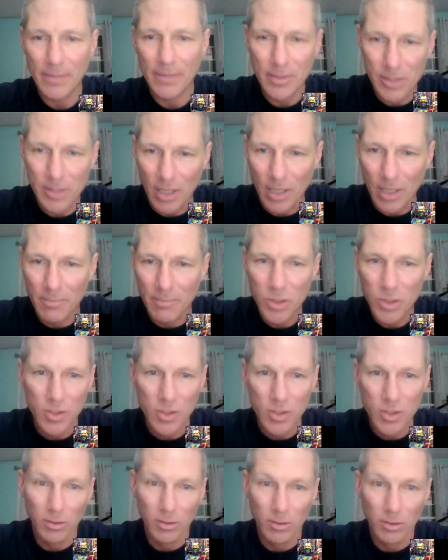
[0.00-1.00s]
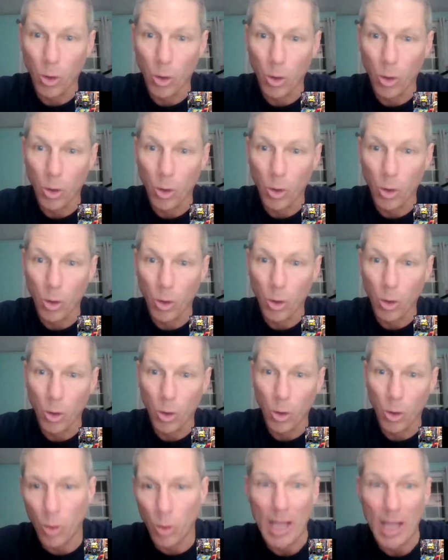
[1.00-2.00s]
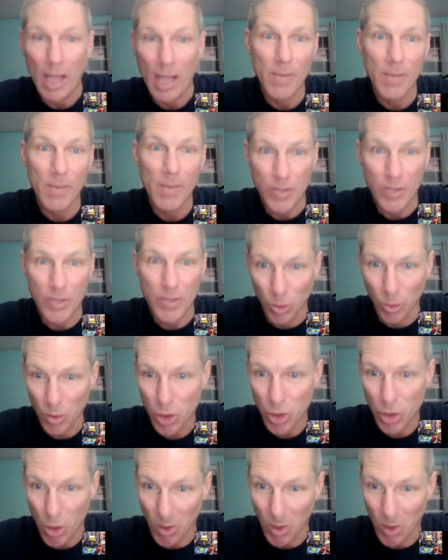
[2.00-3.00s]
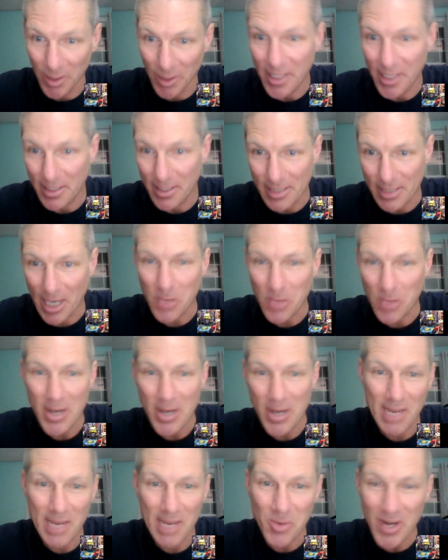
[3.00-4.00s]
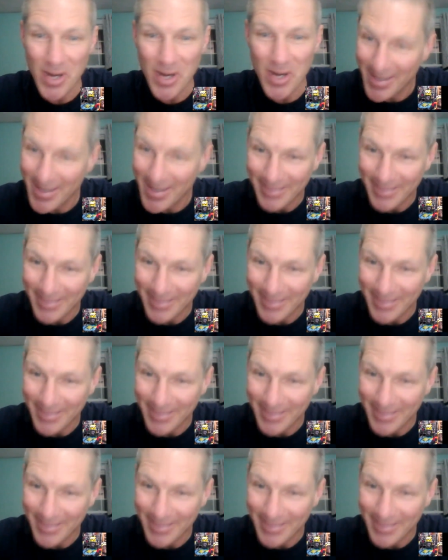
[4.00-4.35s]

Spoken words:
some to the local elementary schools shortly. Is that correct, Anne-Marie? Yep.